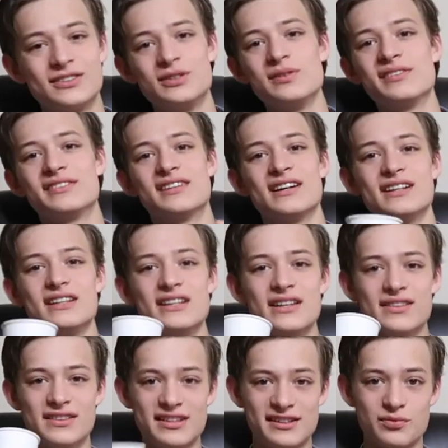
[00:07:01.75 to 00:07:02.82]
to
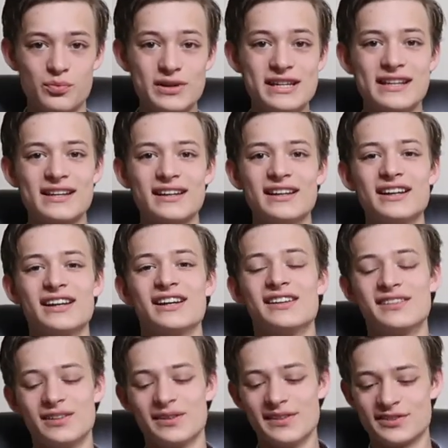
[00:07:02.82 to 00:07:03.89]
study this week.
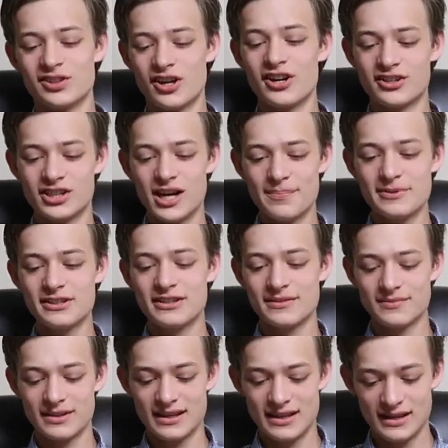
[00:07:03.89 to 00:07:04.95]
So let's draw our
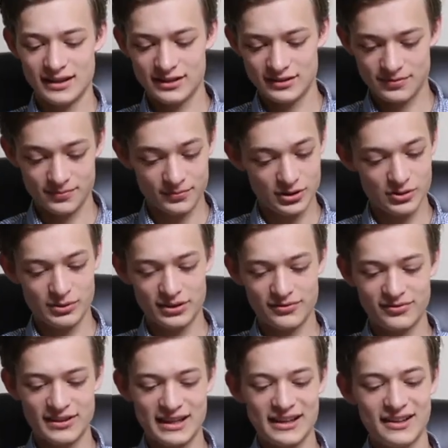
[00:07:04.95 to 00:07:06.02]
topic, and, well, one
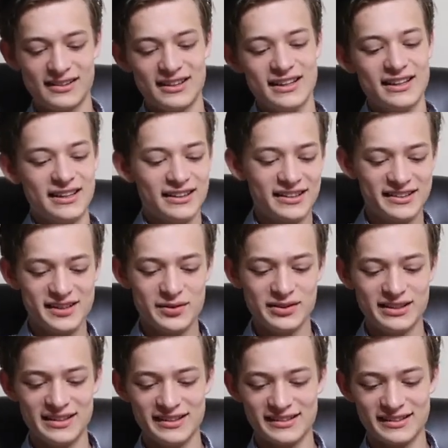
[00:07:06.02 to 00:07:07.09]
fell off. Let's see what
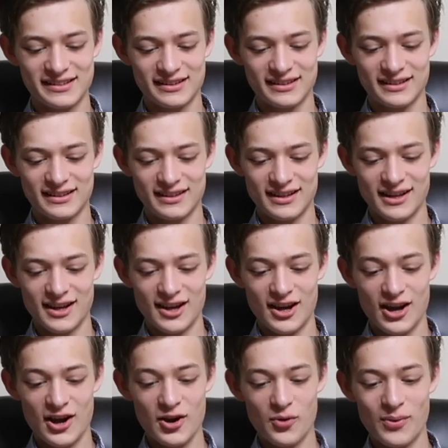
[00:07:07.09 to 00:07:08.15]
it is.
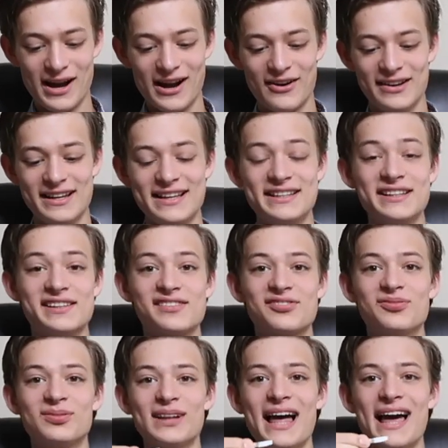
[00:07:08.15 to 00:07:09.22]
Oh wow, it is
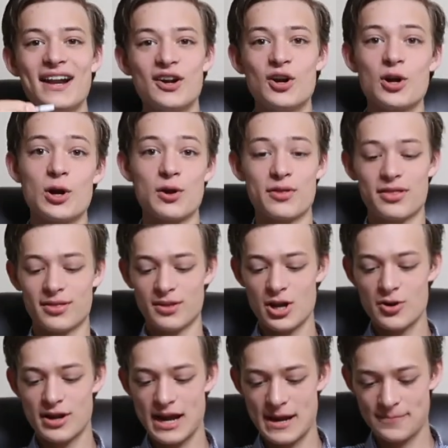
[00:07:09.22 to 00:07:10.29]
flat Earth.
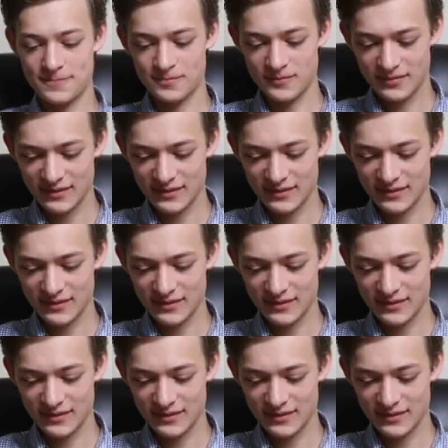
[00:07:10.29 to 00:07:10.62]
Okay,